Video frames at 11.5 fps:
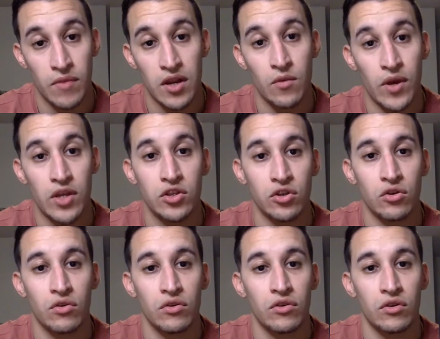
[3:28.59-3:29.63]
many ways
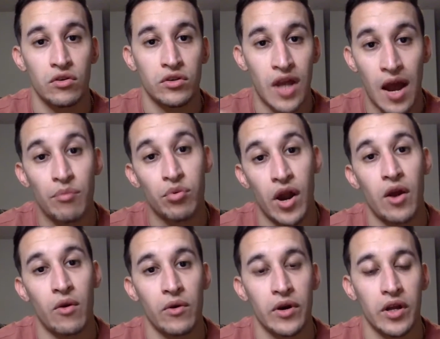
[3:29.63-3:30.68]
your top
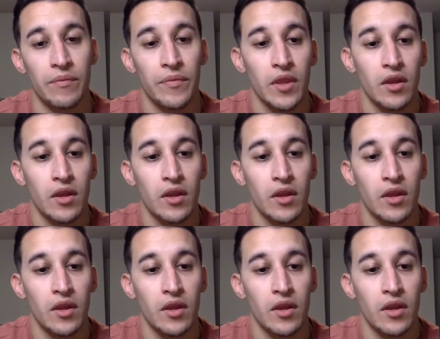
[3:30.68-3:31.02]
priority,